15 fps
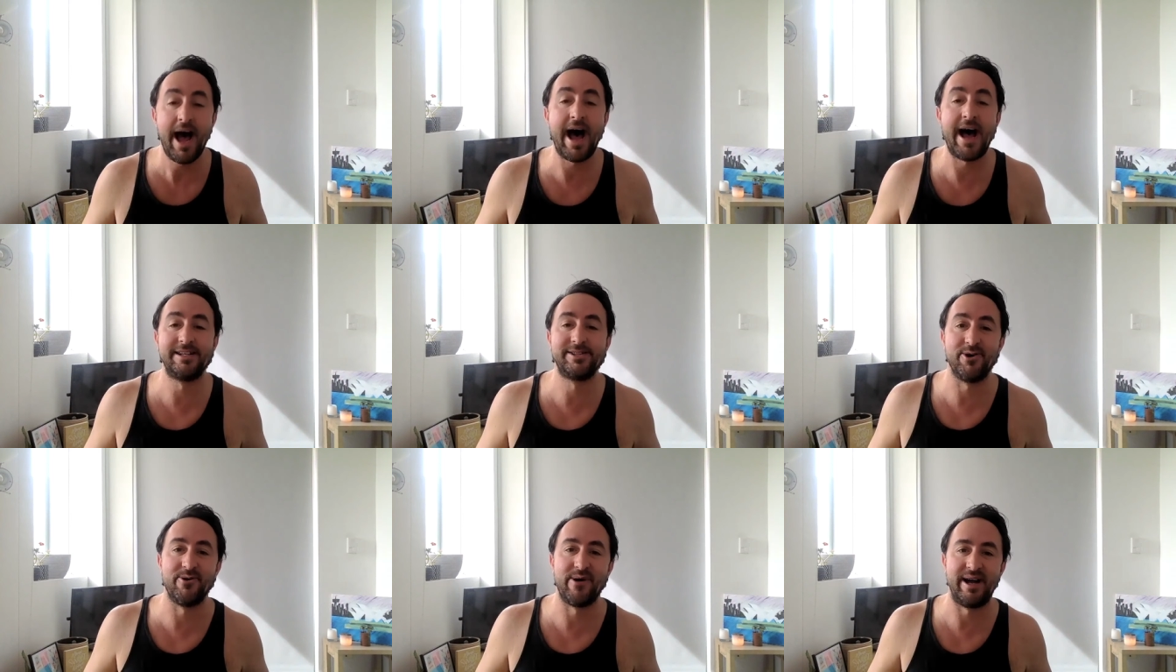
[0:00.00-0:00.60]

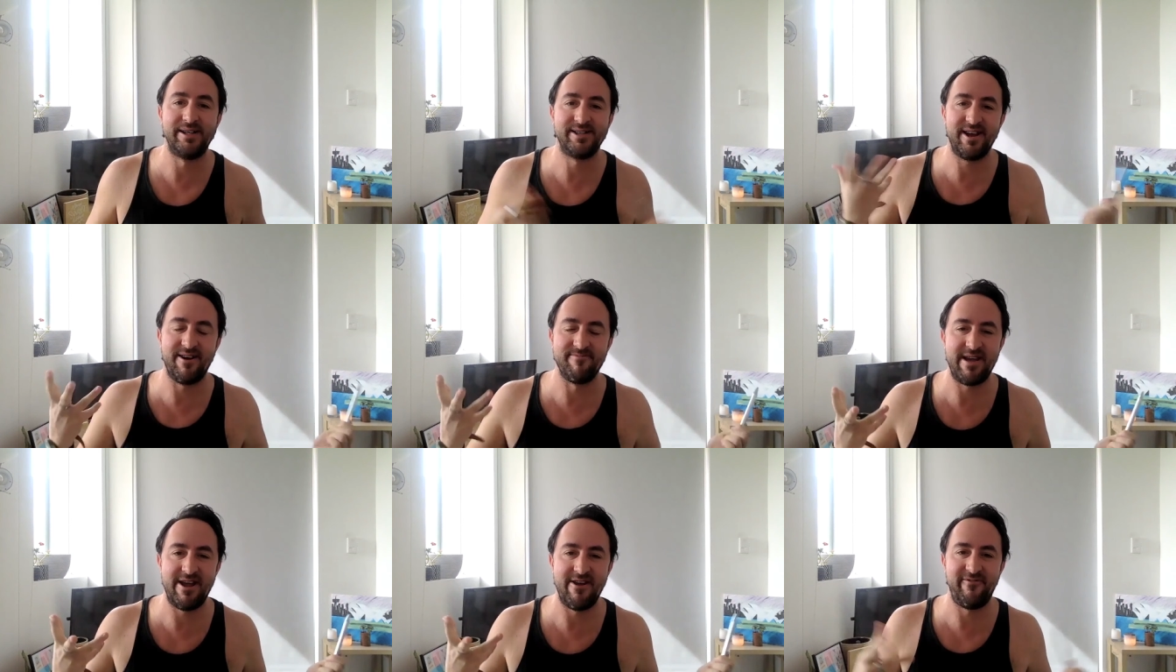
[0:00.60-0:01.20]
As always,
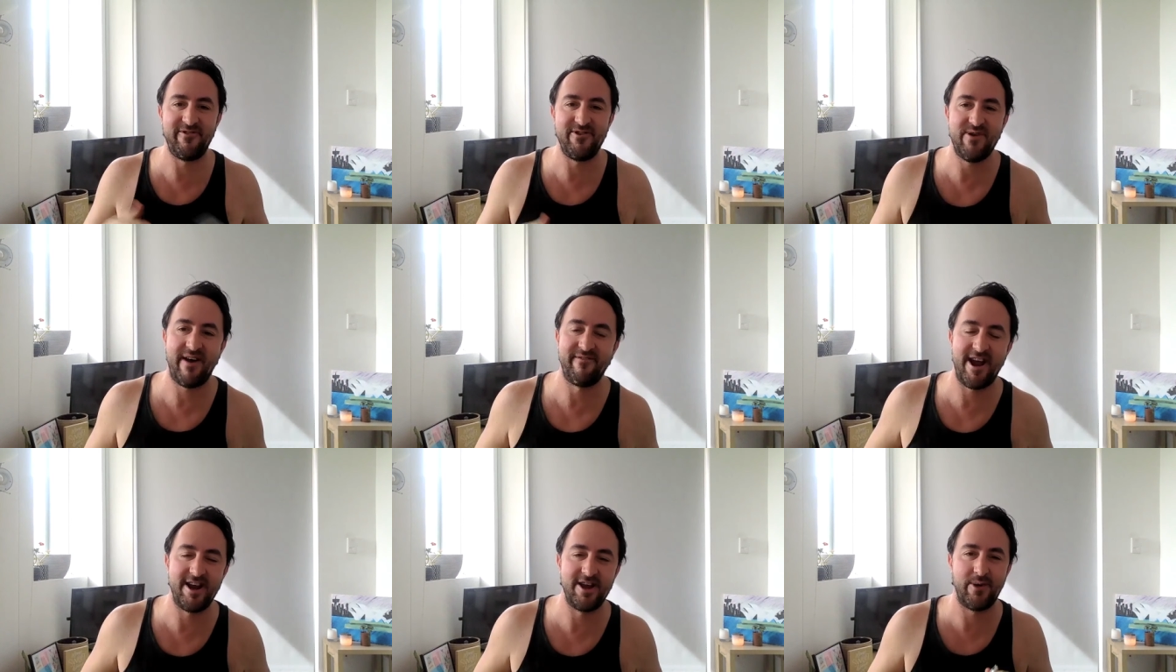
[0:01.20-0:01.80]
I'm here if you
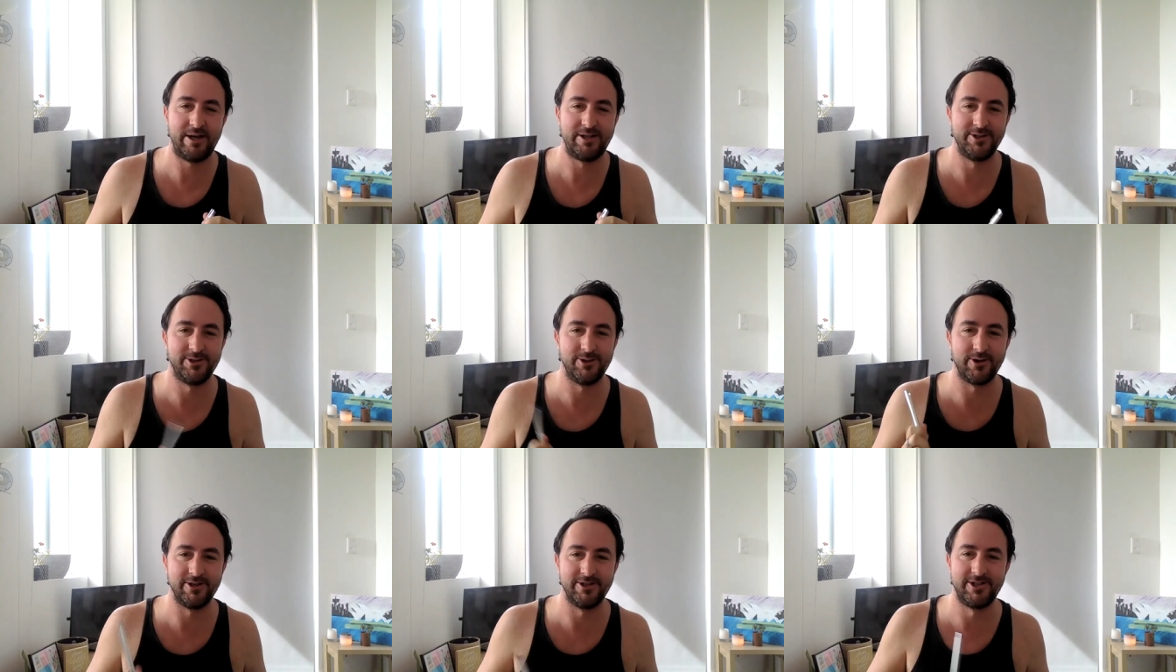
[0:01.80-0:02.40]
have any
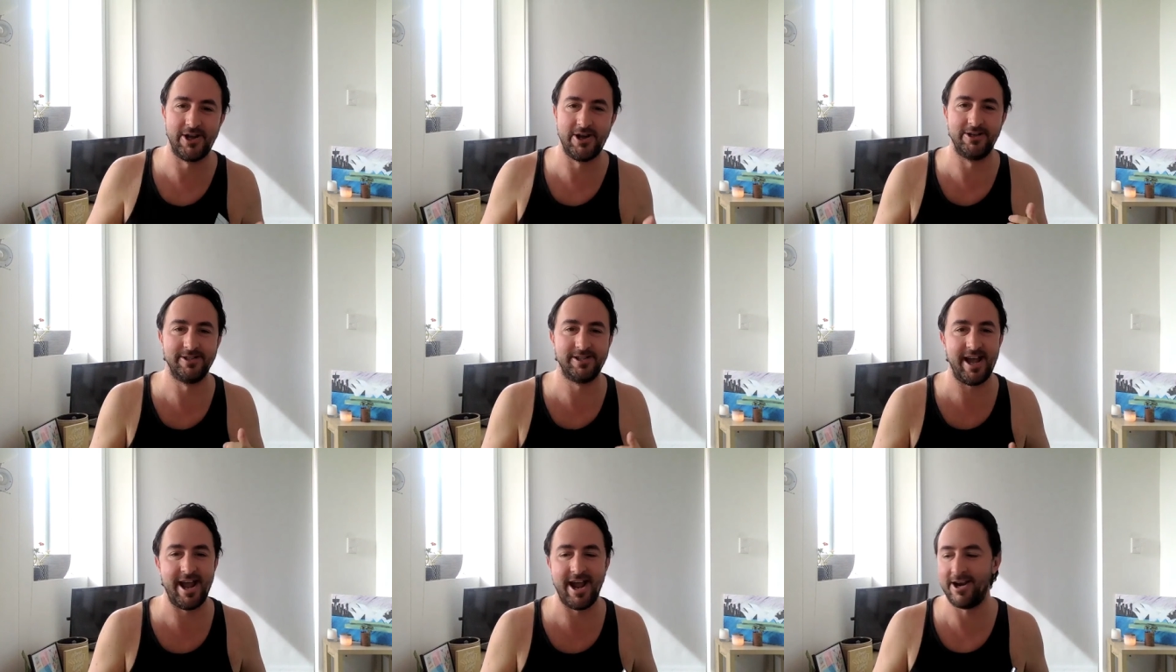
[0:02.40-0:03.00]
questions or
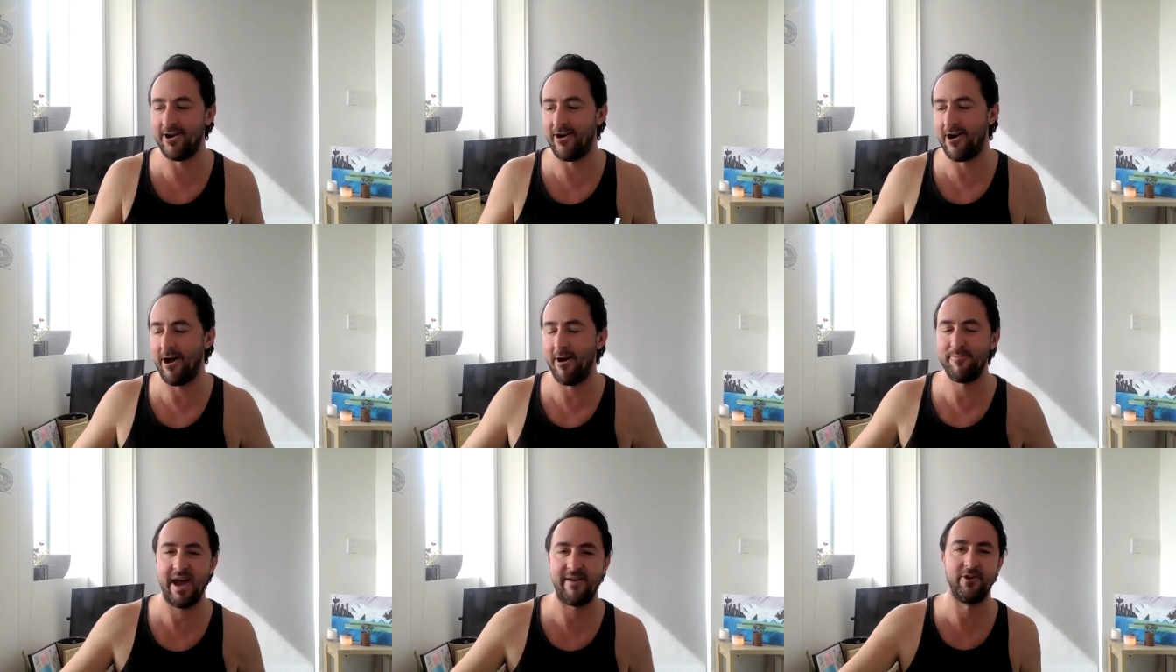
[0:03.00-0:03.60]
concerns, and I
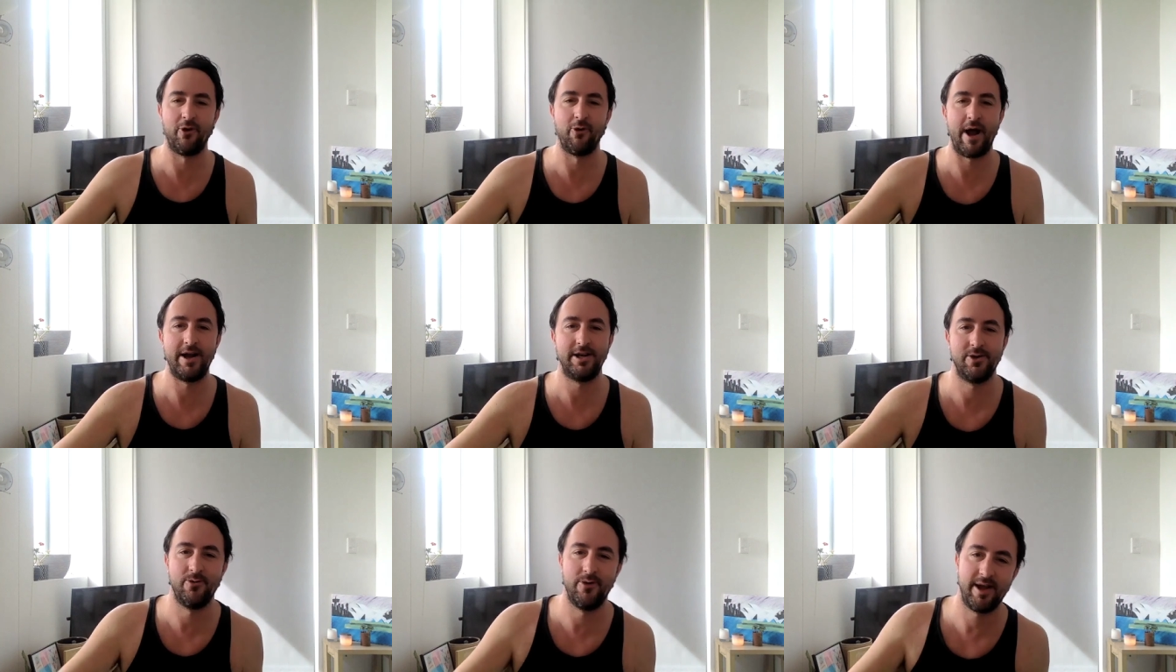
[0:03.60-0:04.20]
hope you have a
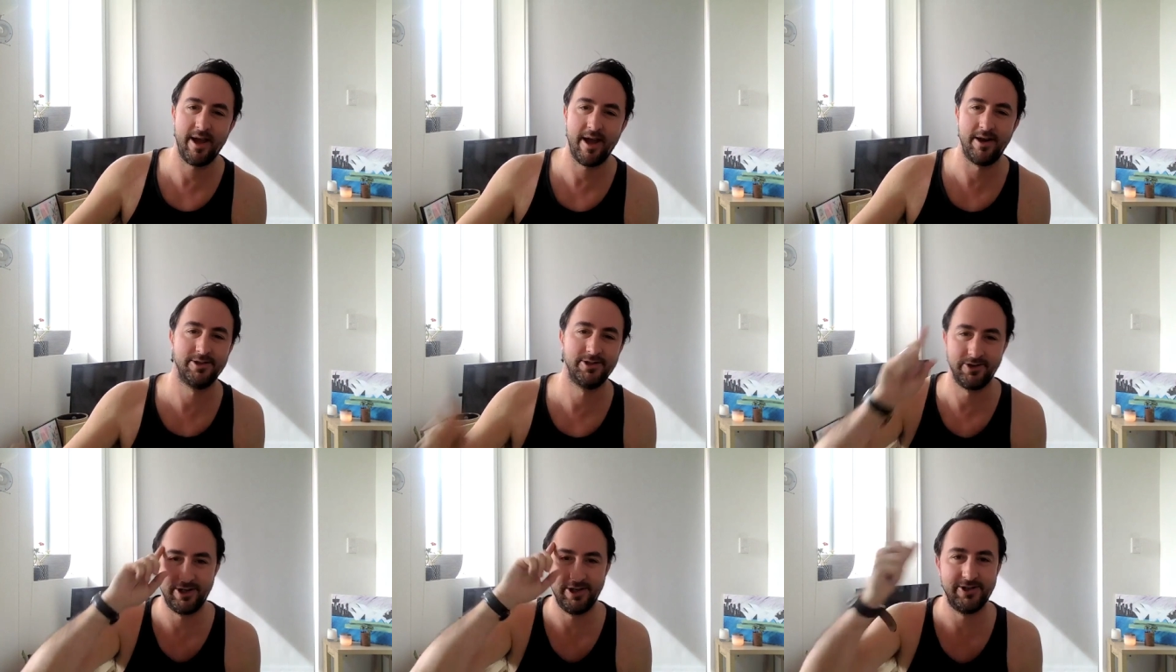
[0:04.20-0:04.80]
great
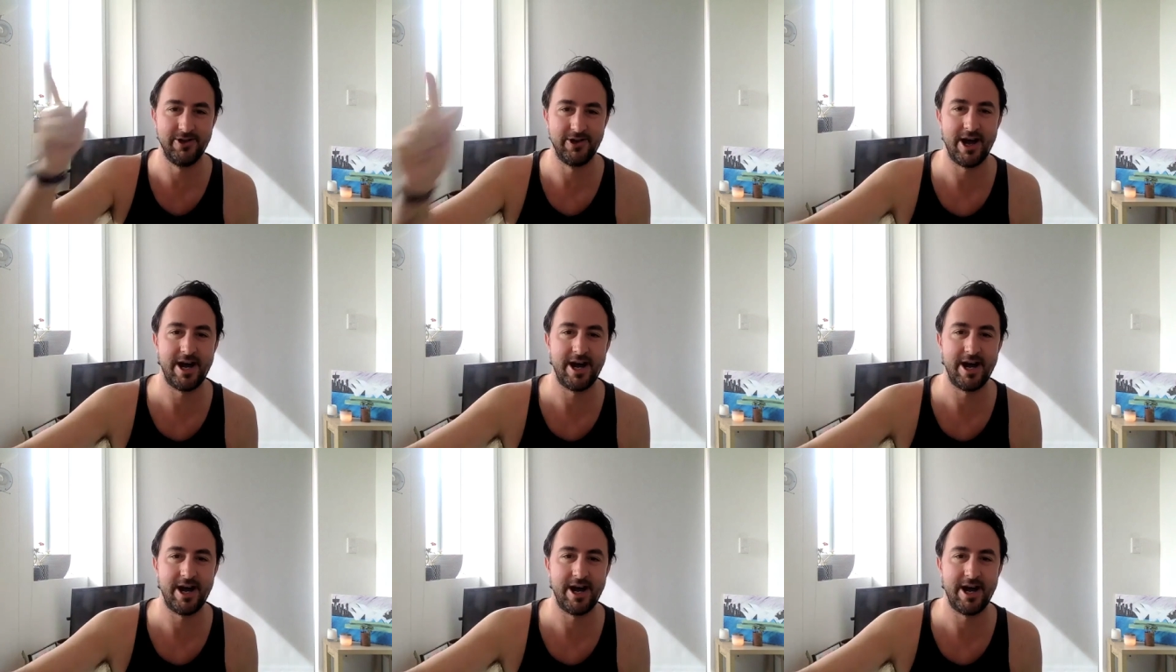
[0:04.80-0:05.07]
weekend. Talk to you soon,